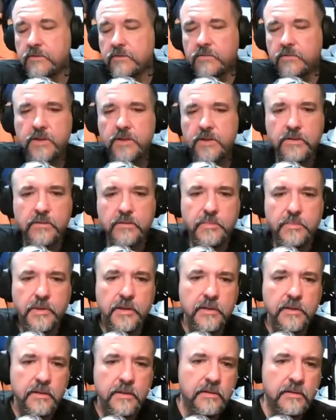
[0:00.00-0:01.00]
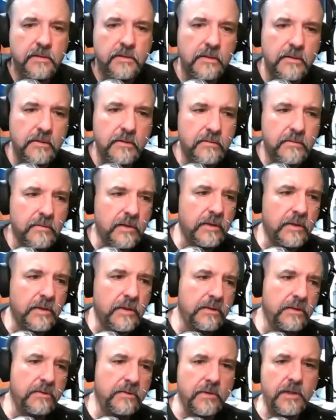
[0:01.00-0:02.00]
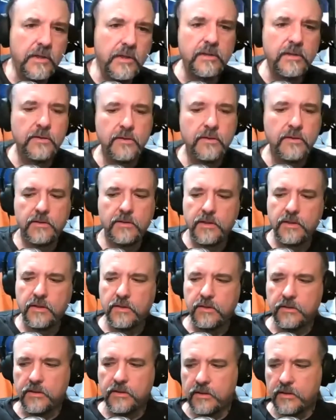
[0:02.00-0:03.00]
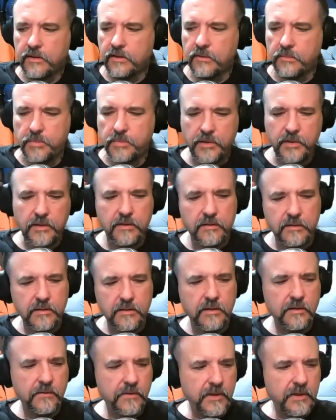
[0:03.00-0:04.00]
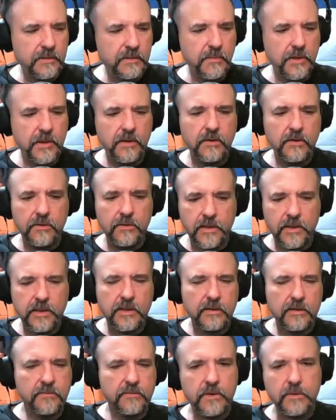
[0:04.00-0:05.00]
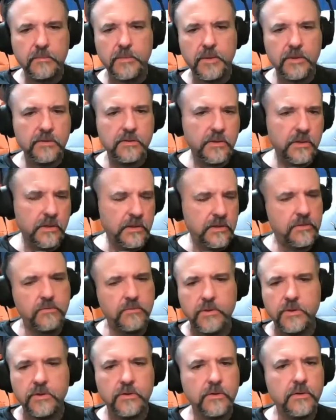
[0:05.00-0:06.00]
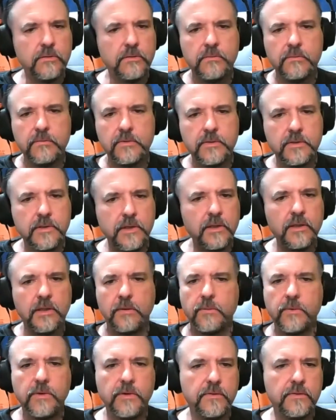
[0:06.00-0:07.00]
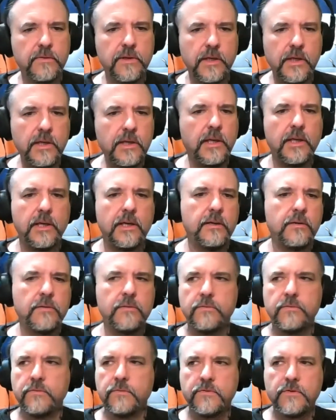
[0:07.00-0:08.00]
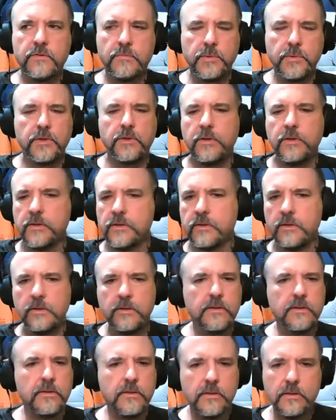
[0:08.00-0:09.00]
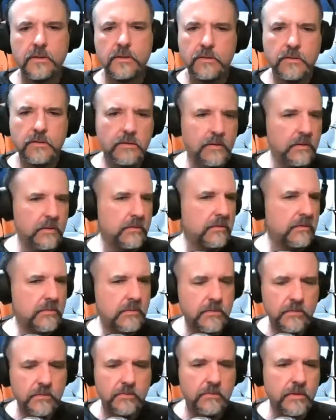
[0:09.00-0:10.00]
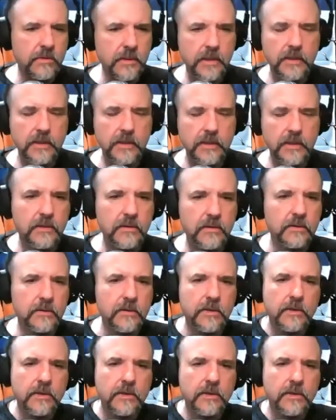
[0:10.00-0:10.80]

the way it should be, you know. Right. You need you need a little bit of that male and that female touch when you're dealing with any kind of spirits, entities, ghosts, what have you.